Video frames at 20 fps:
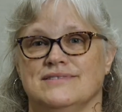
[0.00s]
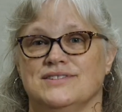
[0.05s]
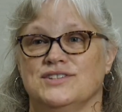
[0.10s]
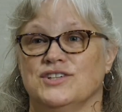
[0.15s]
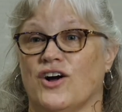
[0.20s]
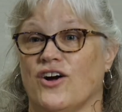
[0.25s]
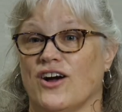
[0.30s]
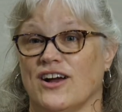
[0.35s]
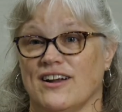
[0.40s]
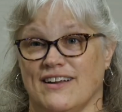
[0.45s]

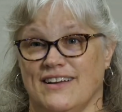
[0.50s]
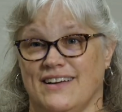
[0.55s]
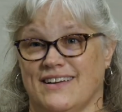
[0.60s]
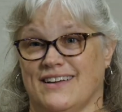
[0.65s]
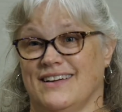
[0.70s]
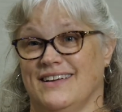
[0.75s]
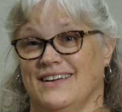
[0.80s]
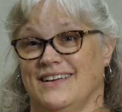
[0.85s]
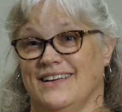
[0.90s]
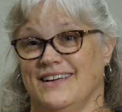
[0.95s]

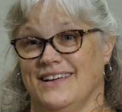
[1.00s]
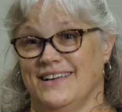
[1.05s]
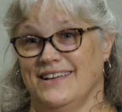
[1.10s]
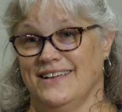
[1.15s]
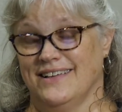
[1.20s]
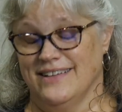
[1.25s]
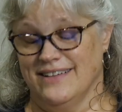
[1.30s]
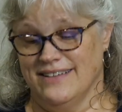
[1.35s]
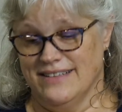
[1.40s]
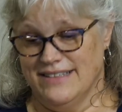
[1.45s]
garlic,
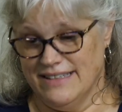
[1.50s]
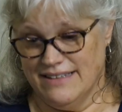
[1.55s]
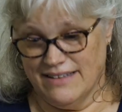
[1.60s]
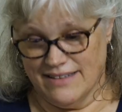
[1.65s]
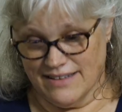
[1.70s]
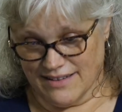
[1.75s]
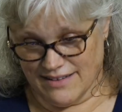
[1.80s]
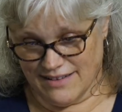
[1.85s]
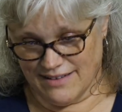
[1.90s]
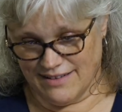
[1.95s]

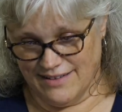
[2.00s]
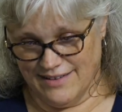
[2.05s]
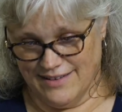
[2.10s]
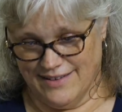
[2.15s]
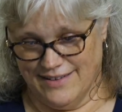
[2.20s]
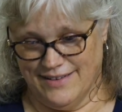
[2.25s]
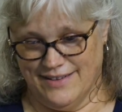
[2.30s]
dill.